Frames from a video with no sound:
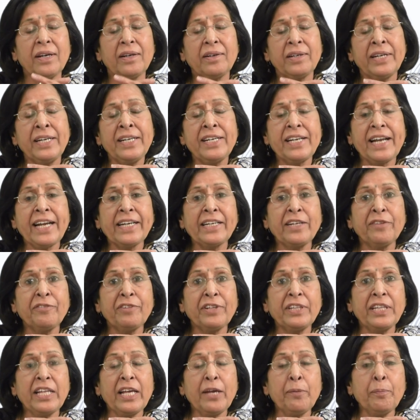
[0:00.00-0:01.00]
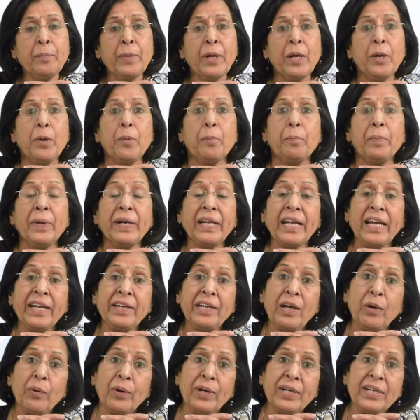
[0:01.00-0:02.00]
interacting with them. But I
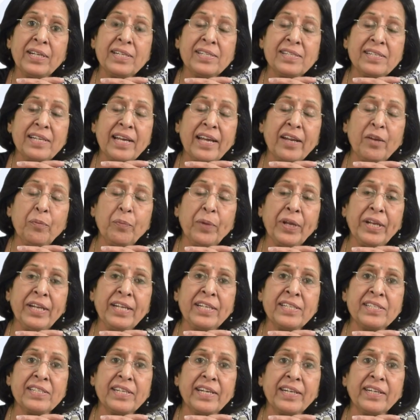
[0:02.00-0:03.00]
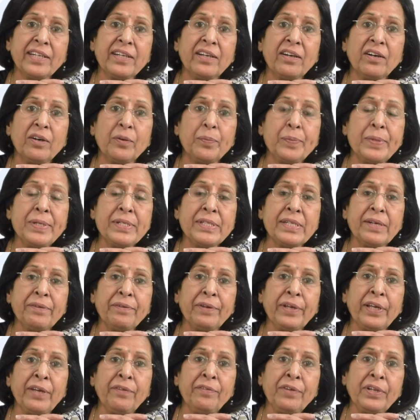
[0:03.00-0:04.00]
now understand many state governments have
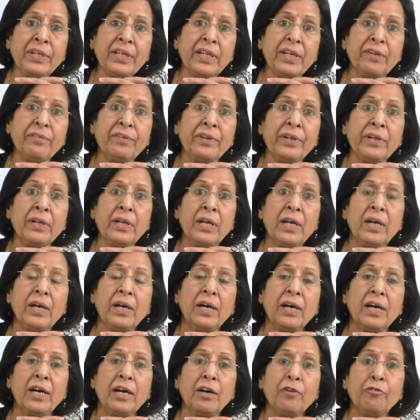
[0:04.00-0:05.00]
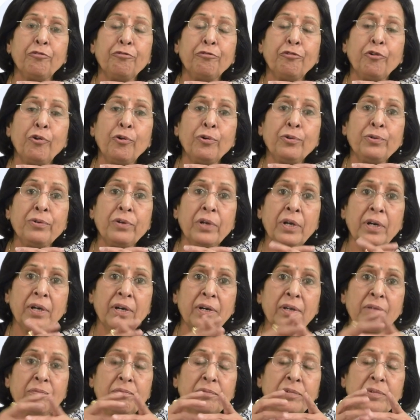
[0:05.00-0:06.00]
even given
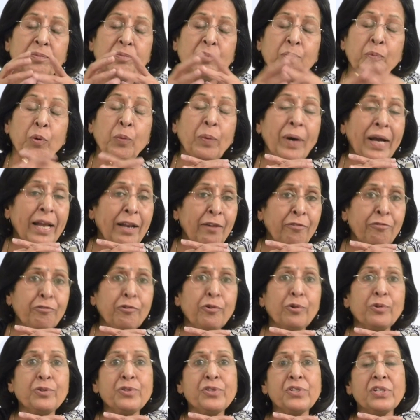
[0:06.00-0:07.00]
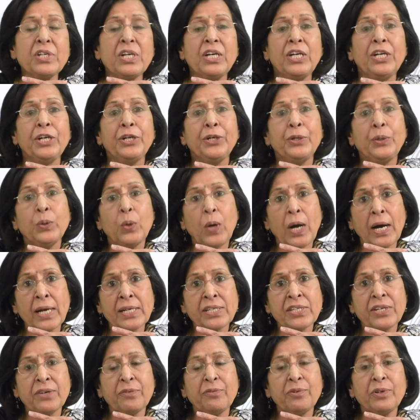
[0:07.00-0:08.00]
mobile phones to
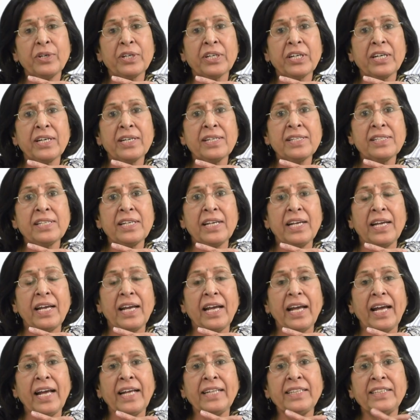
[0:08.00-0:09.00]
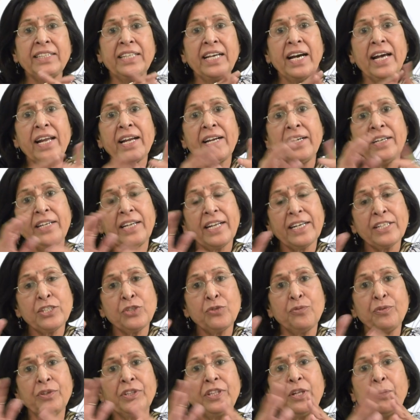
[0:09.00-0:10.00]
ASHA workers, and they are in
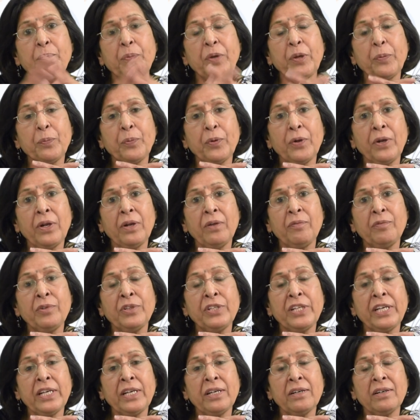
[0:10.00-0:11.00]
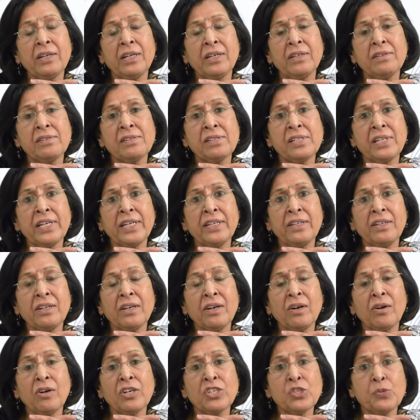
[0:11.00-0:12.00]
touch with the people, the state
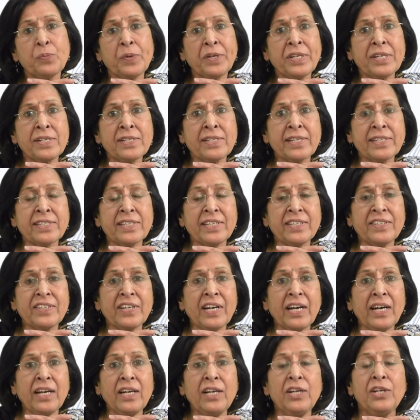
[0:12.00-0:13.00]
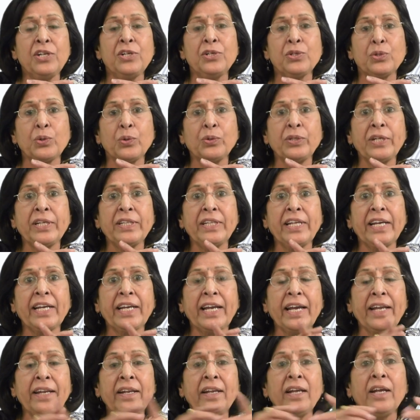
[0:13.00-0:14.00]
hospitals, etc., so that they
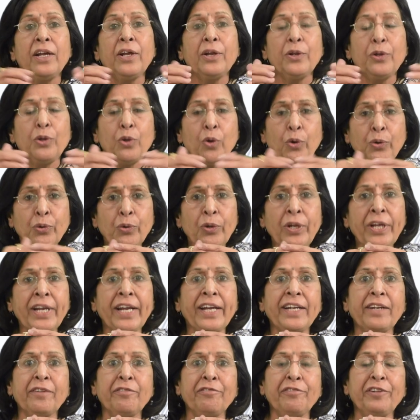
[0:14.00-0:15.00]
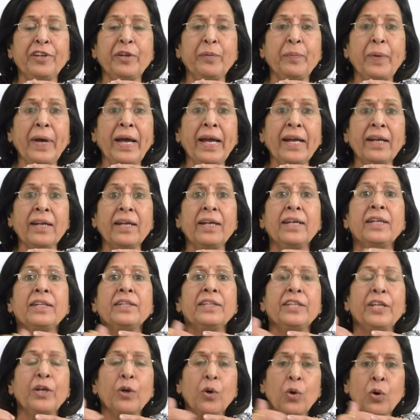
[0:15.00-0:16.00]
can not only get a feedback,
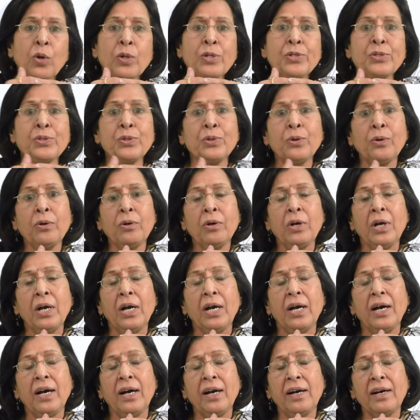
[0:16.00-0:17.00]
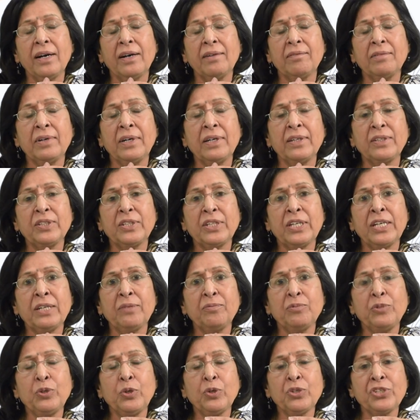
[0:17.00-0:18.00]
they also
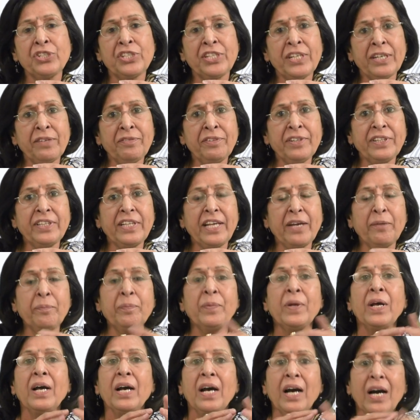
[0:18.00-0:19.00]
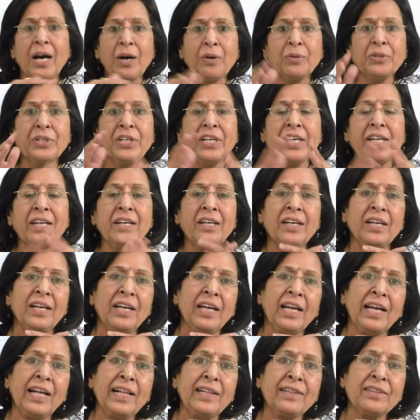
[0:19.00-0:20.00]
share with them how the
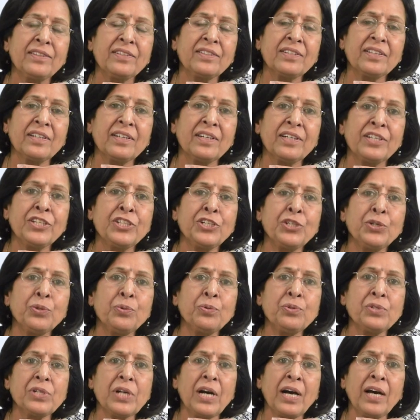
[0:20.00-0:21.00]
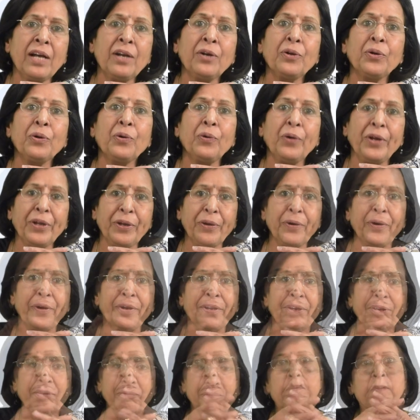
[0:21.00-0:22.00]
health issues are going on.
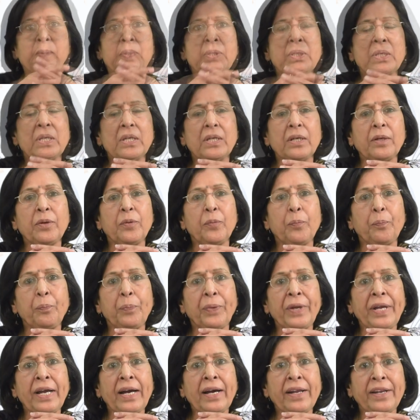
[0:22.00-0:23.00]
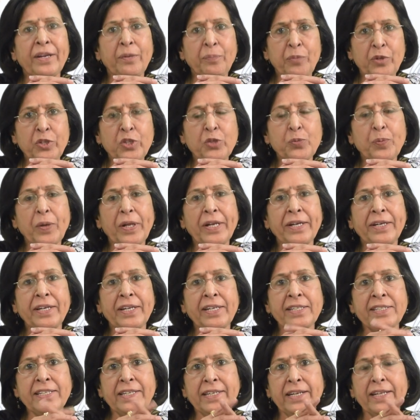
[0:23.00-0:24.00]
PR in
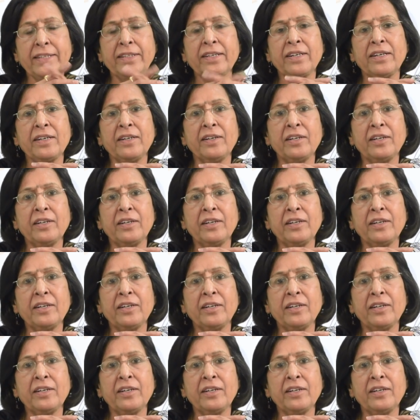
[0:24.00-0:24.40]
municipalities, another